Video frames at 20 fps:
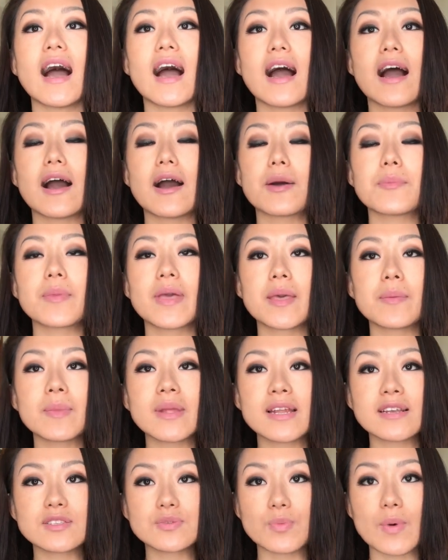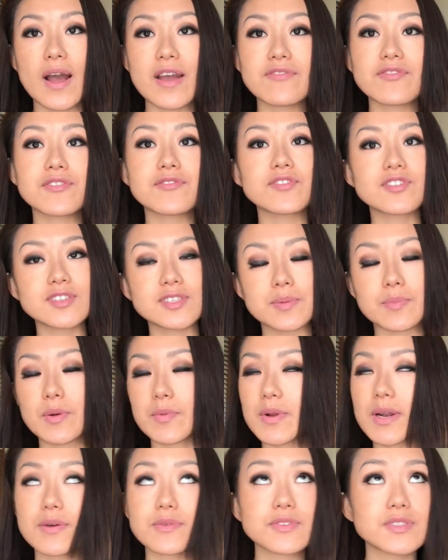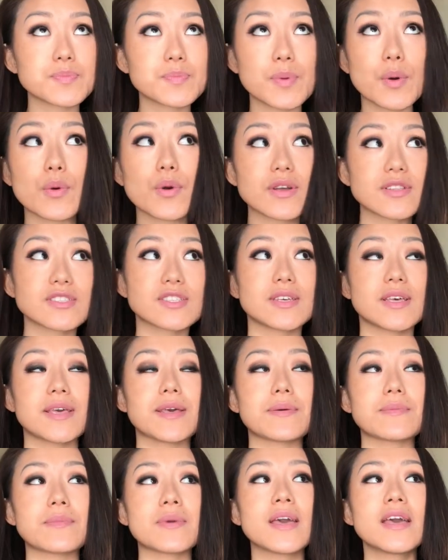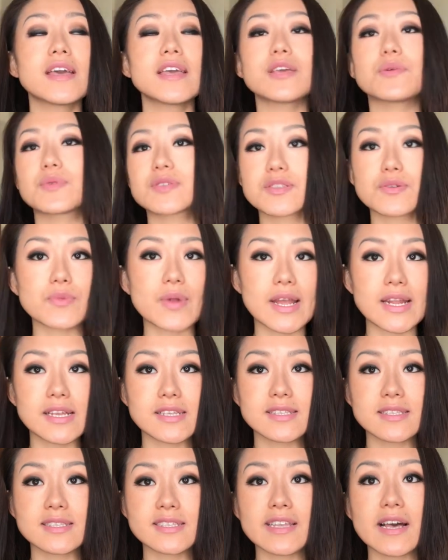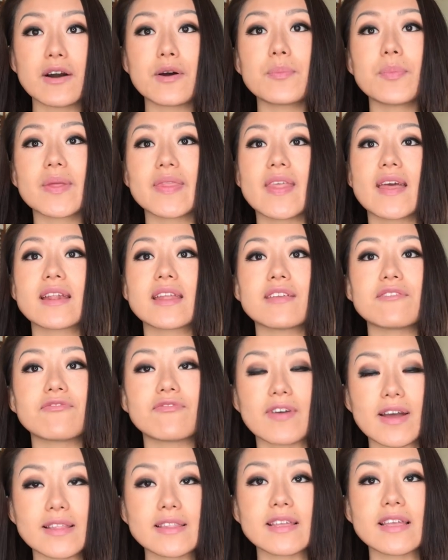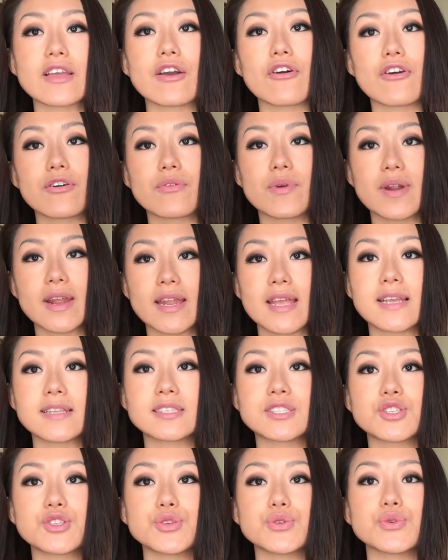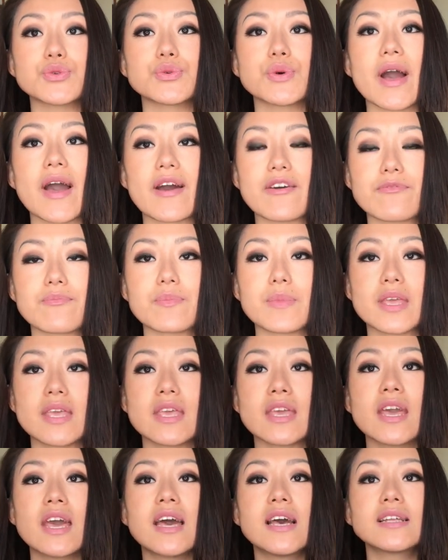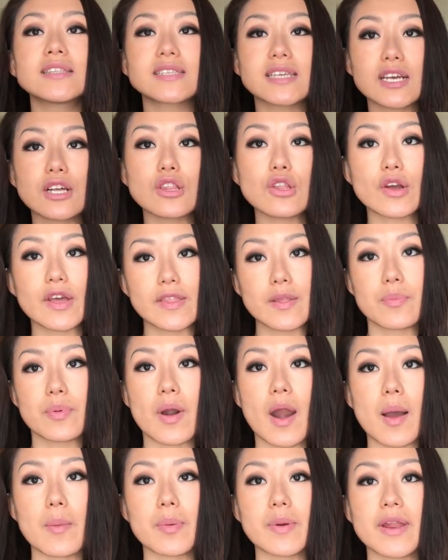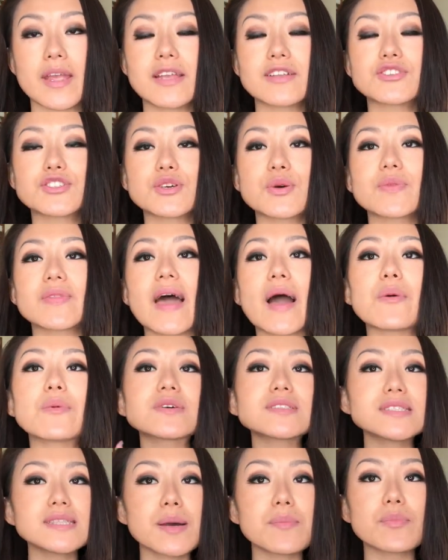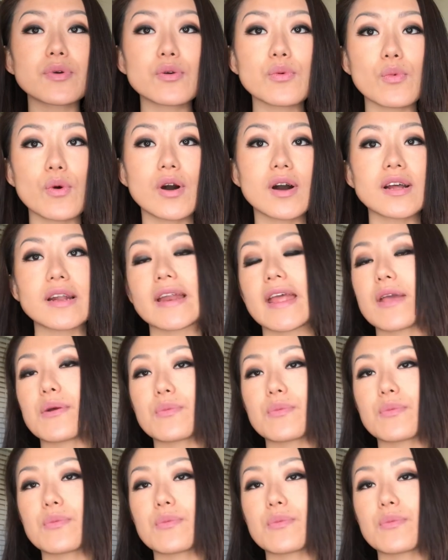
Him and his wife, the first time when I was spoken to him, he wasn't ready to sell, but then he finally are ready to have me take a look at the property. So that was number one.